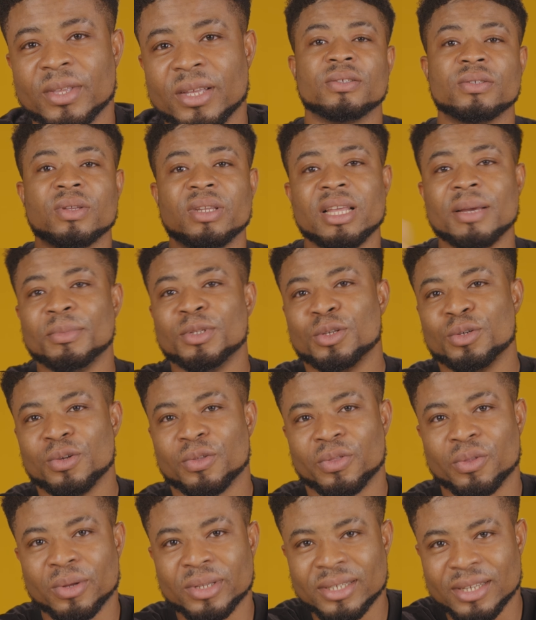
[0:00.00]
So let me know your
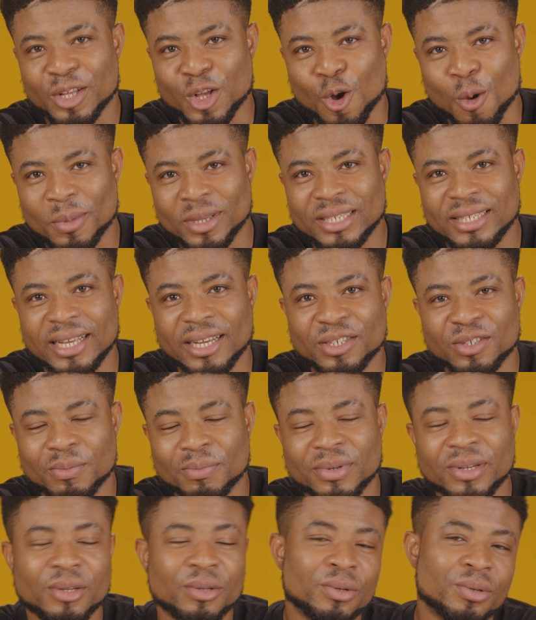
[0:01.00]
thoughts in the comment section
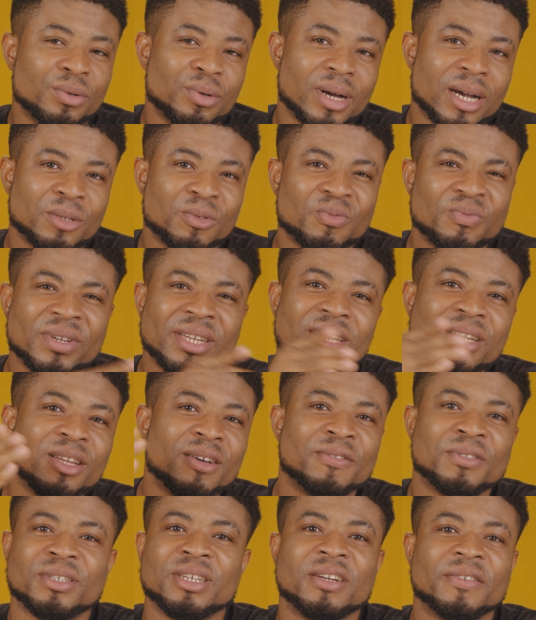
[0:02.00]
below. I'd really
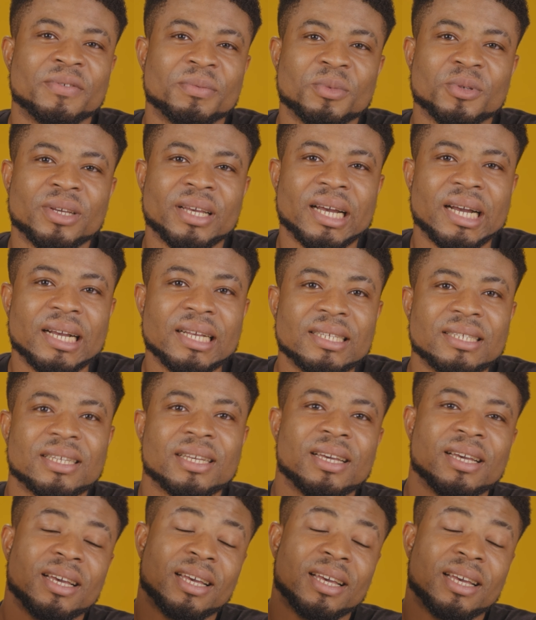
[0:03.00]
love to hear from you guys.